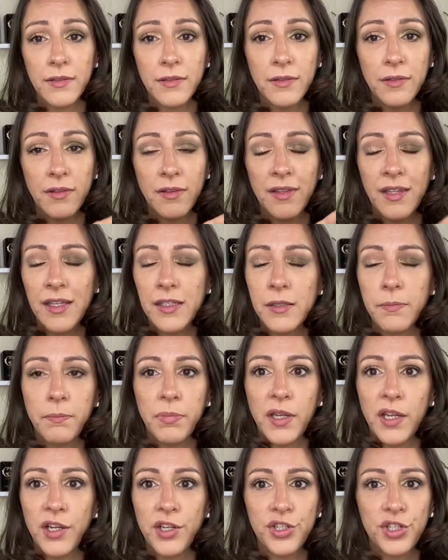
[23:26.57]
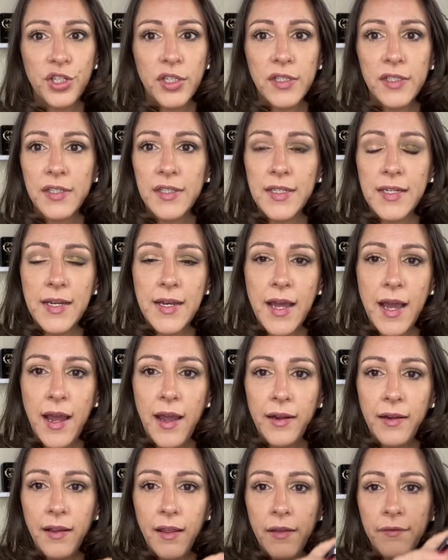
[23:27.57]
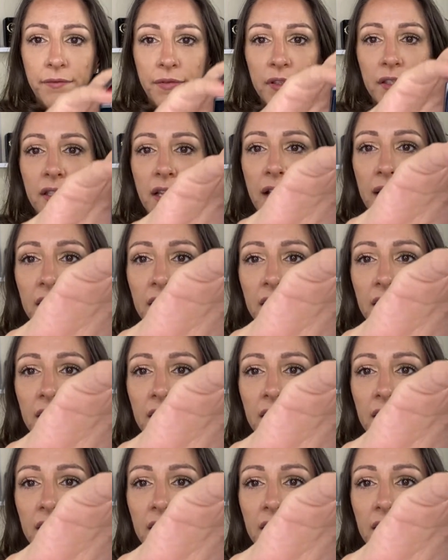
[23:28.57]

This blush does not emphasize